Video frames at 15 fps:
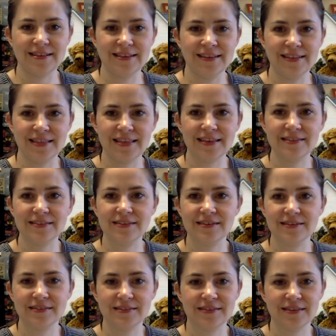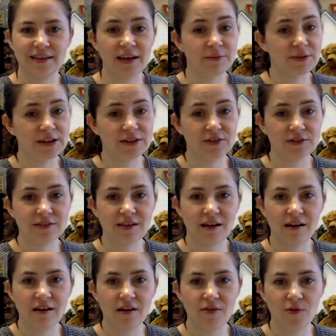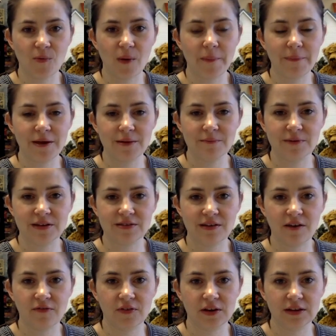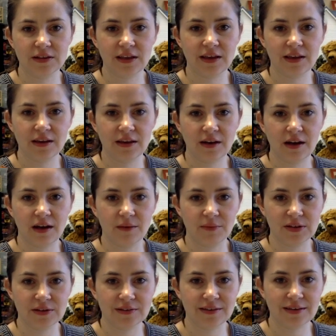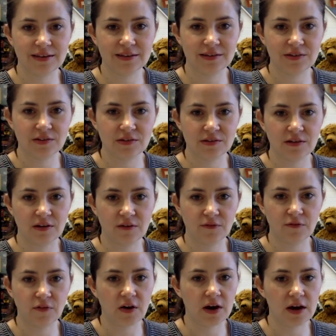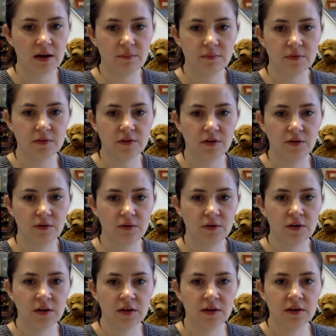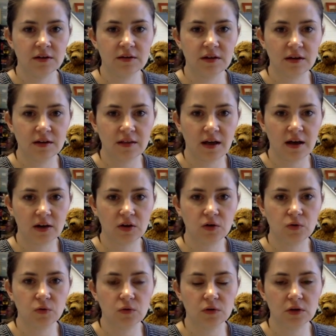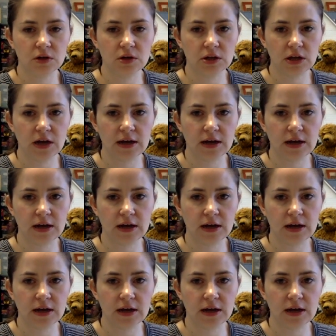This does, it looks like another weapon, but definitely it looks like it's just on a frame. So None of that cool,